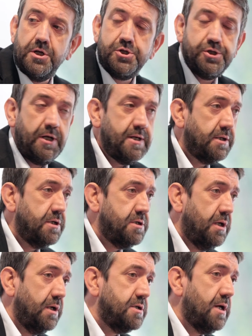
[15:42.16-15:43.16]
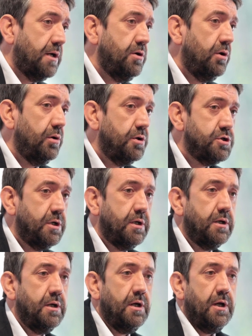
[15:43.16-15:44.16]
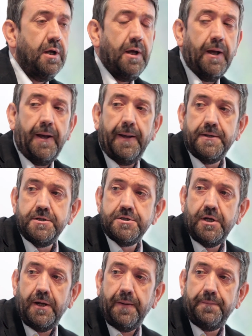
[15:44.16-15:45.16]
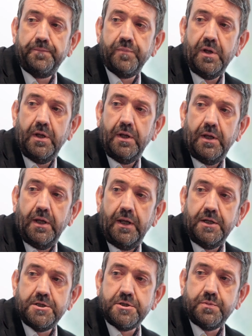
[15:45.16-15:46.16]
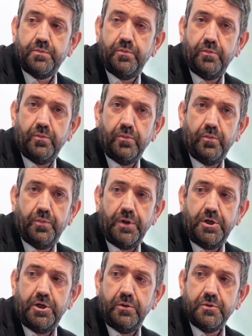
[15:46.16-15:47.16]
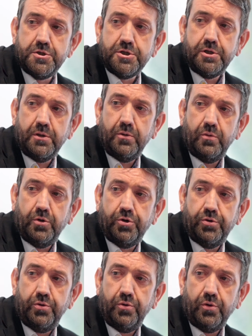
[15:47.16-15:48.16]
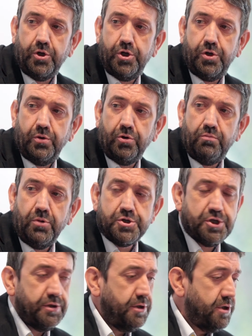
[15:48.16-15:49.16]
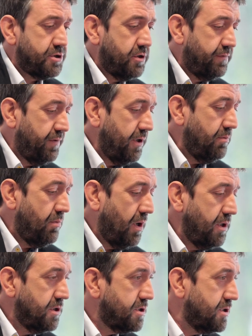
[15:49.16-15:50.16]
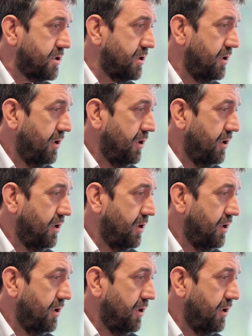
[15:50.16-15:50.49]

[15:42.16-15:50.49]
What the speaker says: a gene editing technology, and it's been used to cure muscular dystrophy in mice,